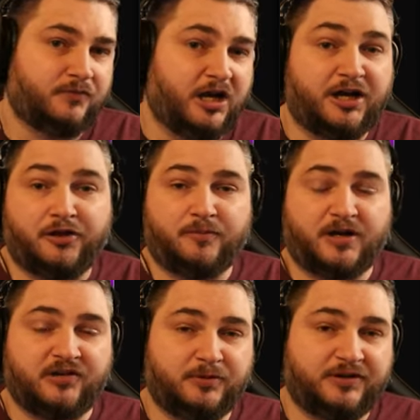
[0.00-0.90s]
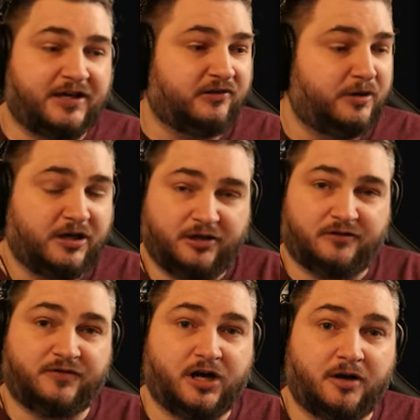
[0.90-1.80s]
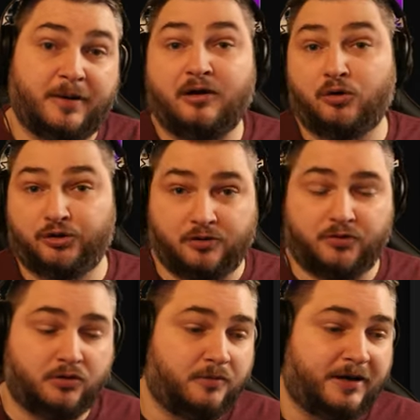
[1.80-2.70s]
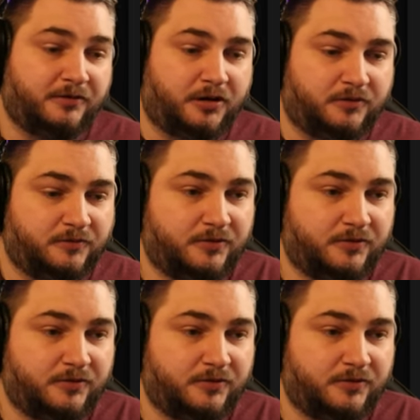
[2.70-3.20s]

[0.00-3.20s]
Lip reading: and other possible attack speed I either forgot about or don't know about yet,